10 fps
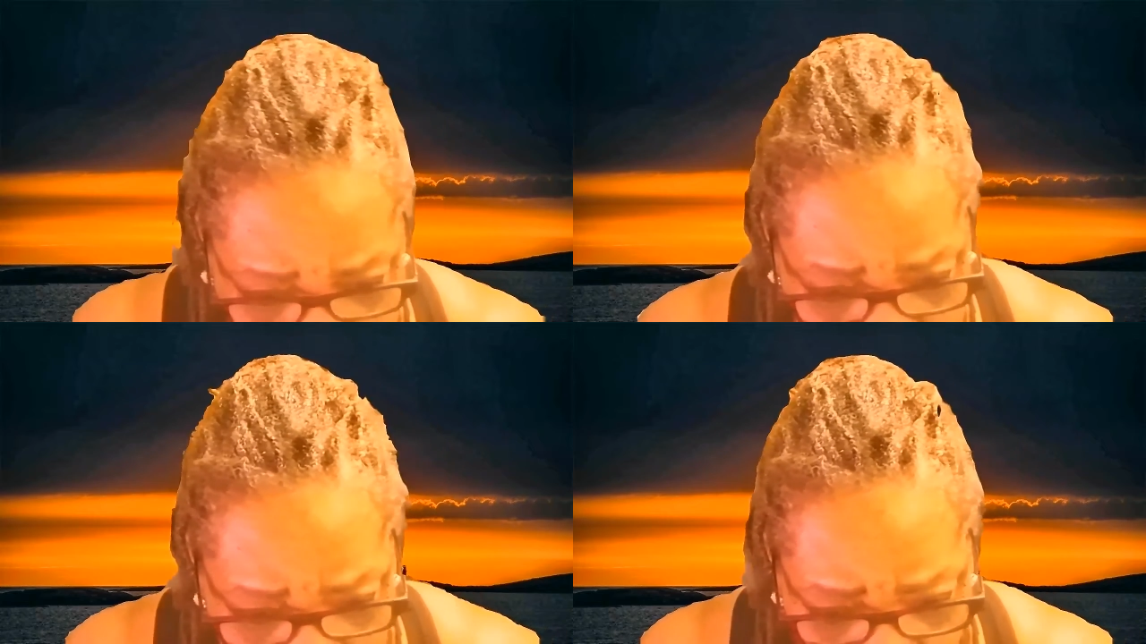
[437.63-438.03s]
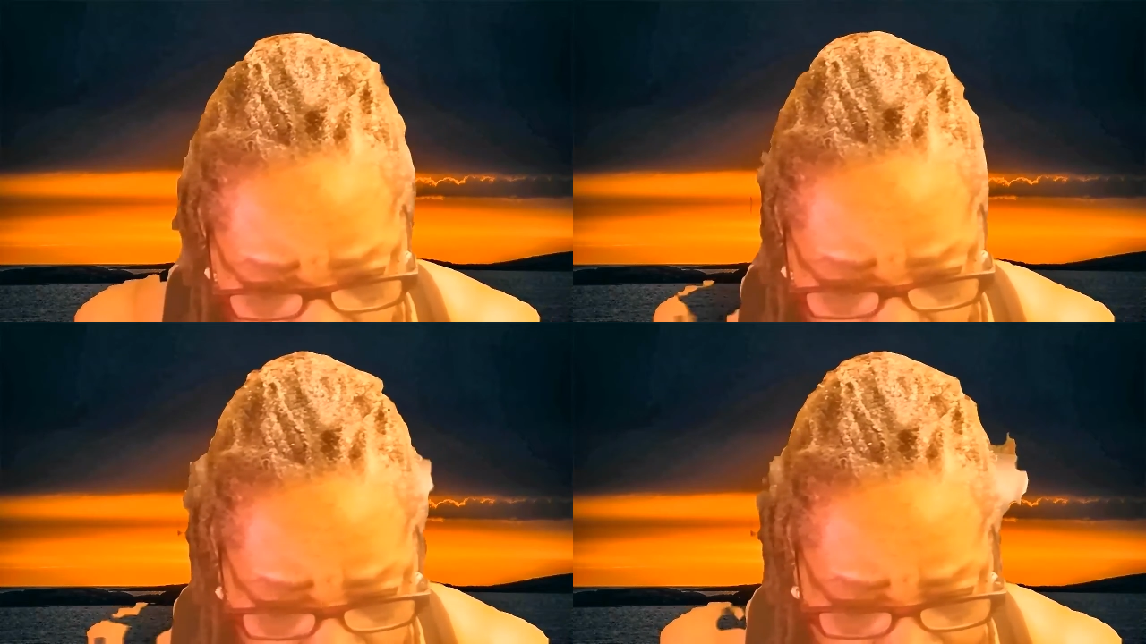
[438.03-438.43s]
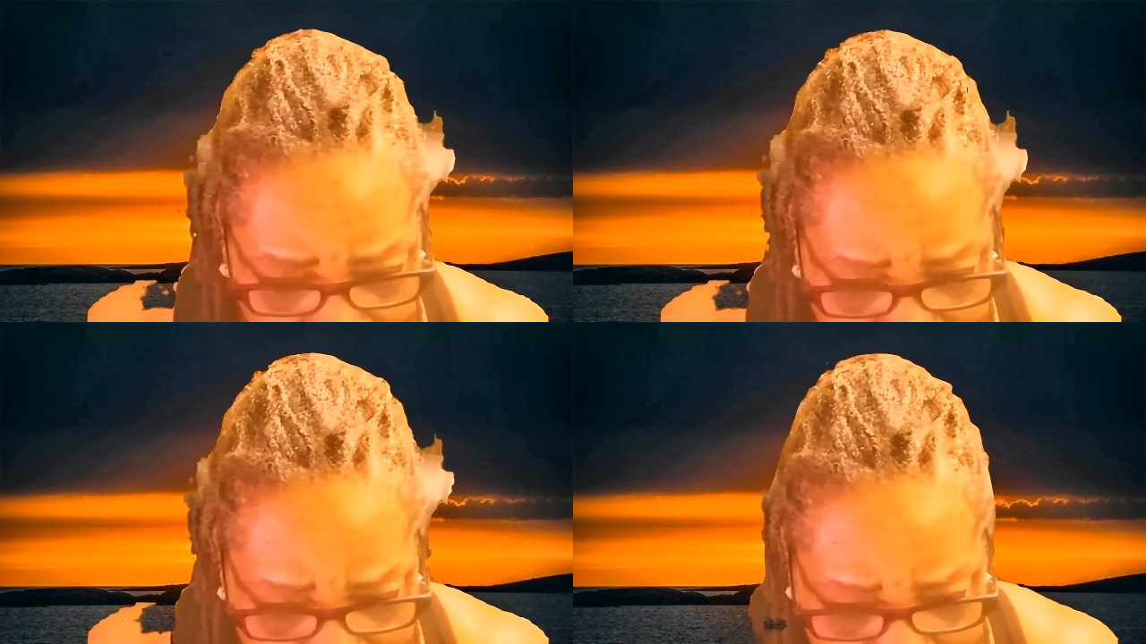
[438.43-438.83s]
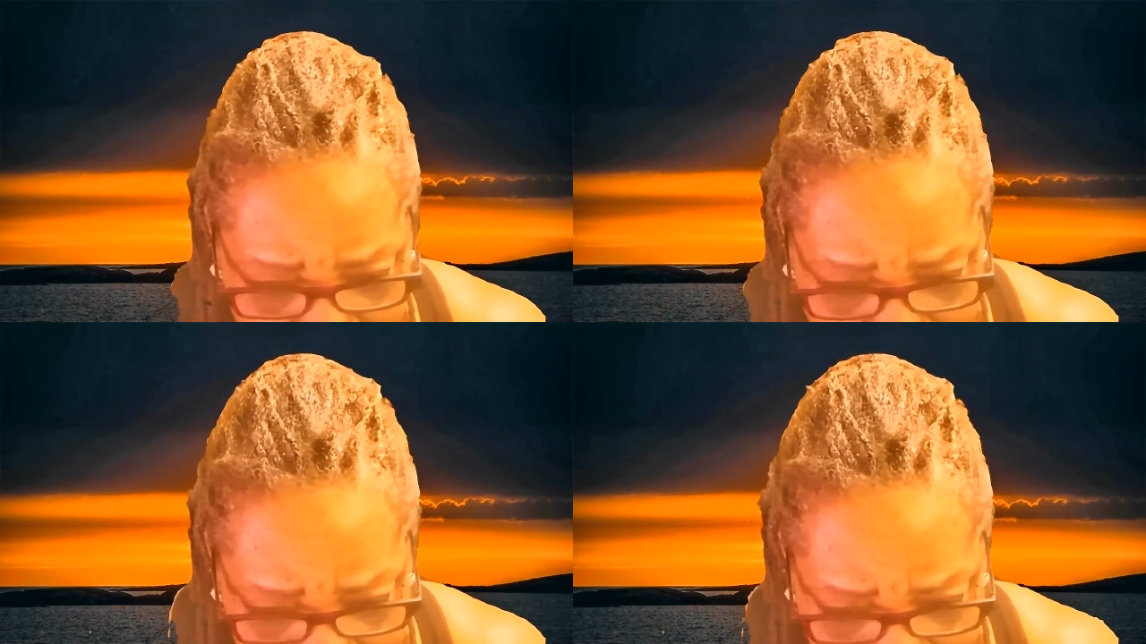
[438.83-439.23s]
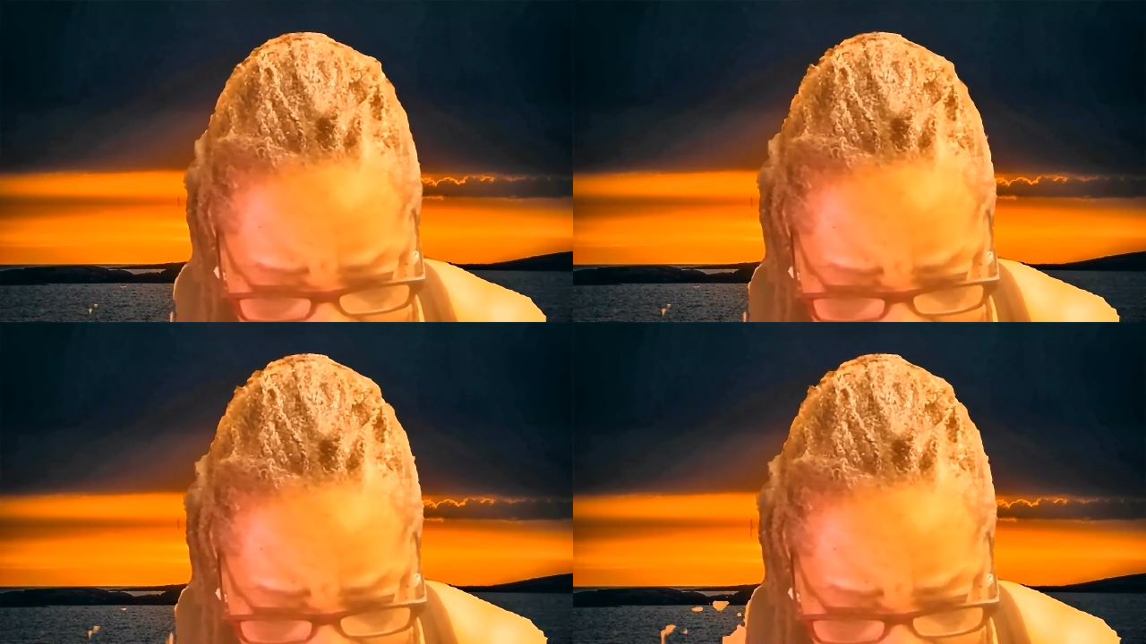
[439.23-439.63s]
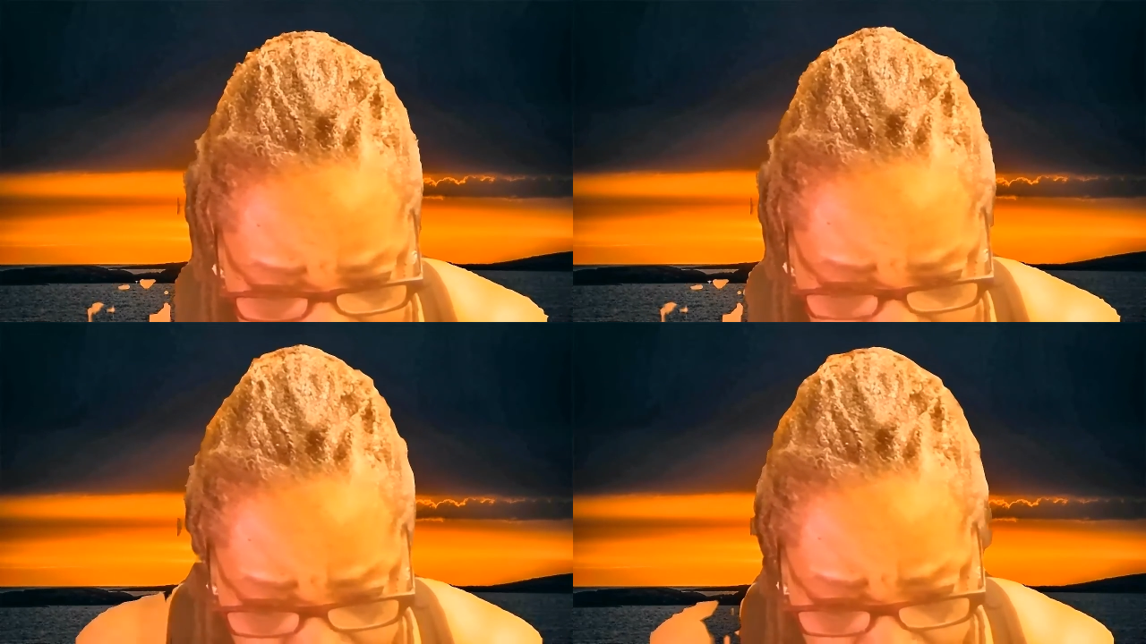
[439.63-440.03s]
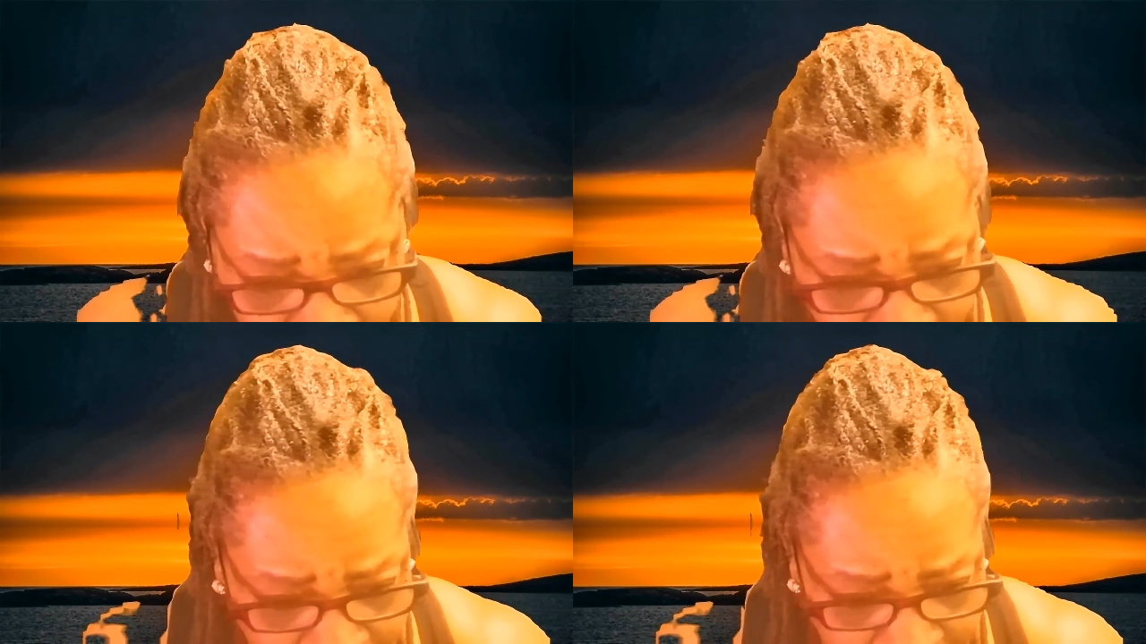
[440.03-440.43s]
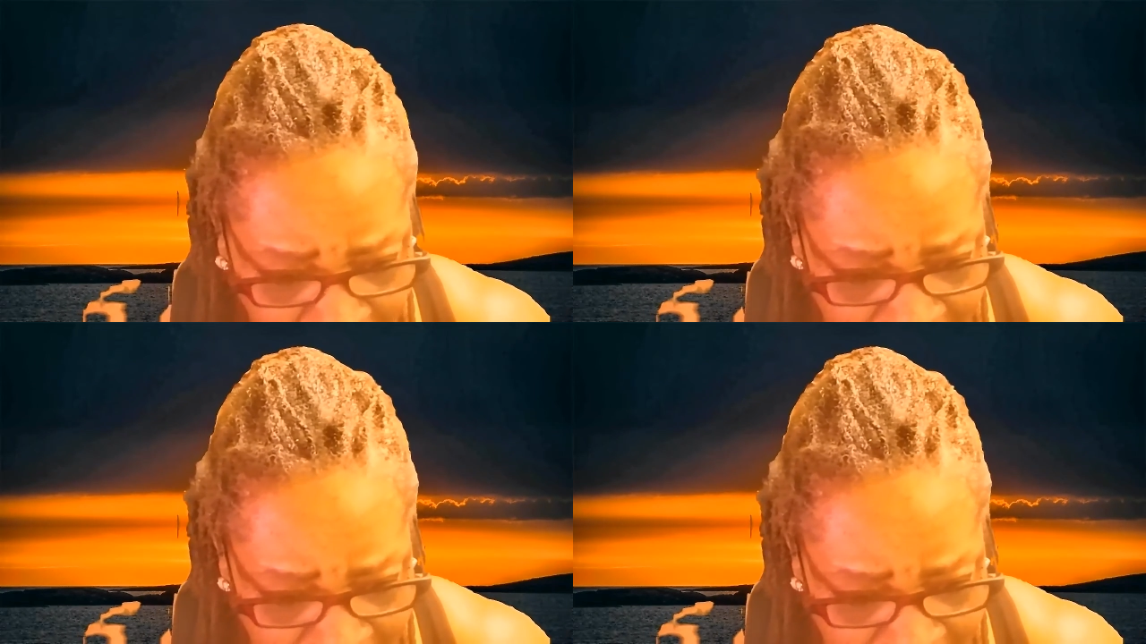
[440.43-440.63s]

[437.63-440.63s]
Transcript: Nobody's mouth can be seen.